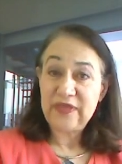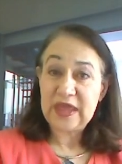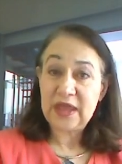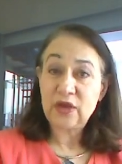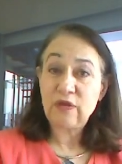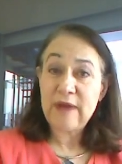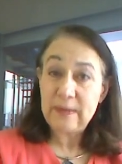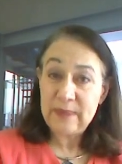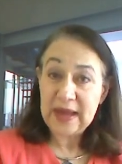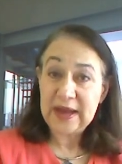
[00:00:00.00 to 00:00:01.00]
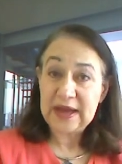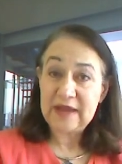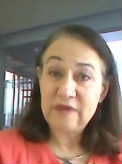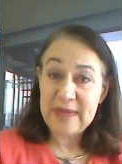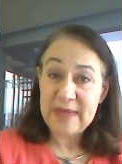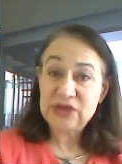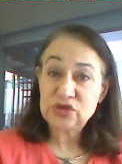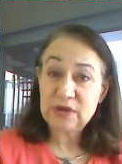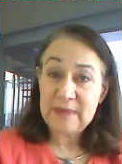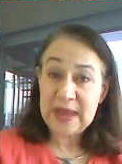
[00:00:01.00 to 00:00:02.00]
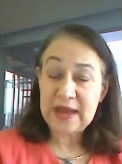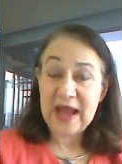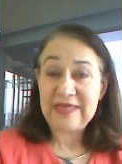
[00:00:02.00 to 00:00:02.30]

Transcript: The credibility of the mainstream media,